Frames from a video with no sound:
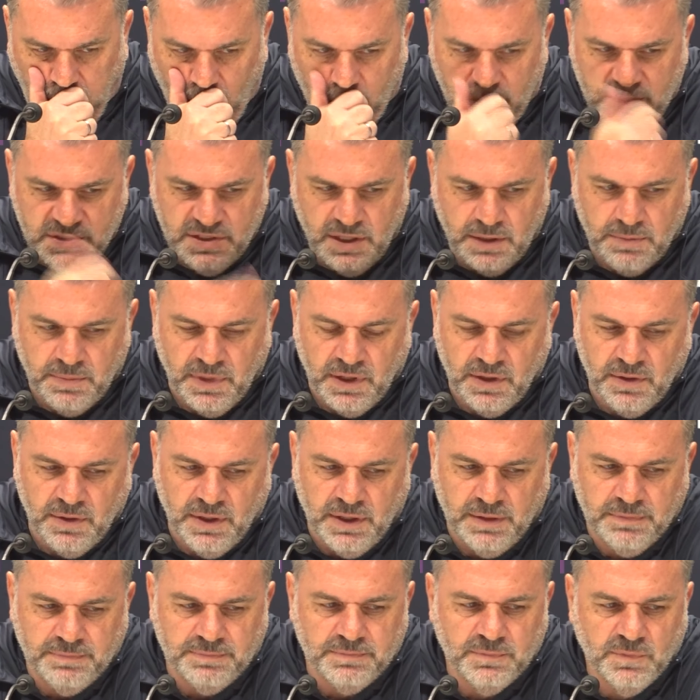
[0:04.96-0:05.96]
Timo
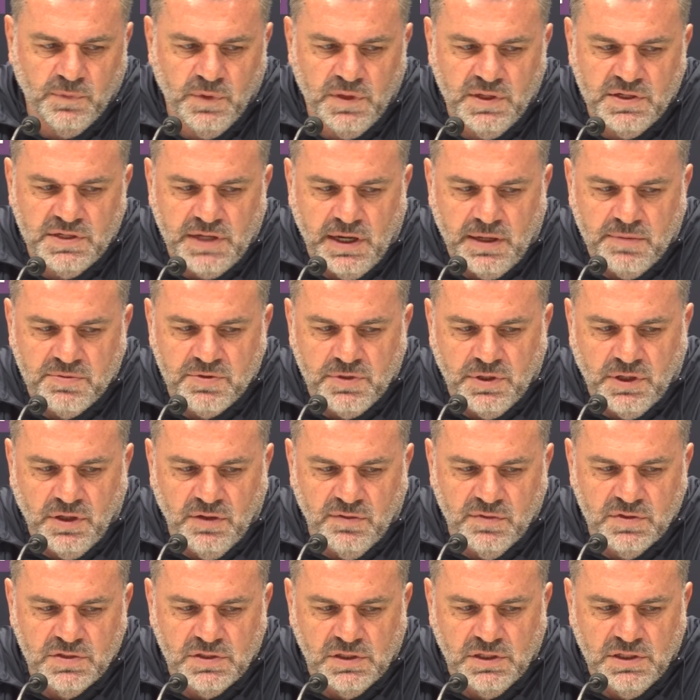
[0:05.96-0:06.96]
um, with his hamstring,
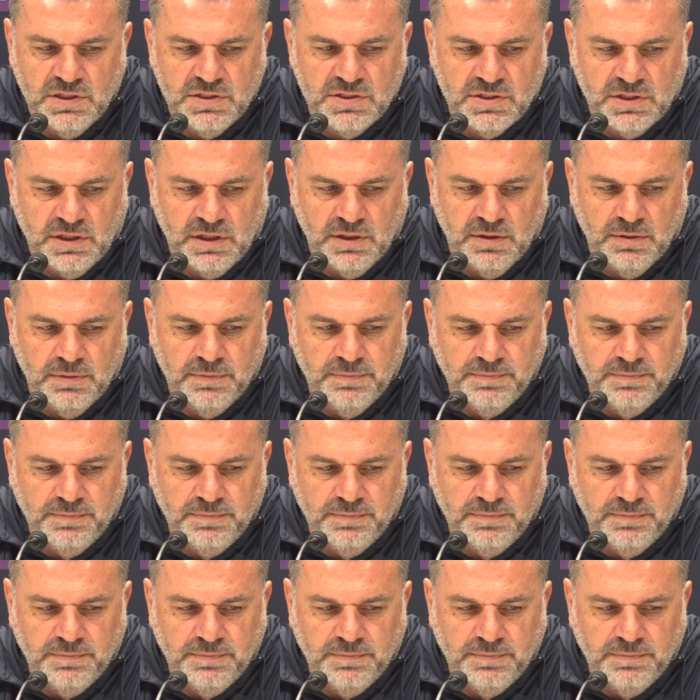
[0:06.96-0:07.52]
obviously. So,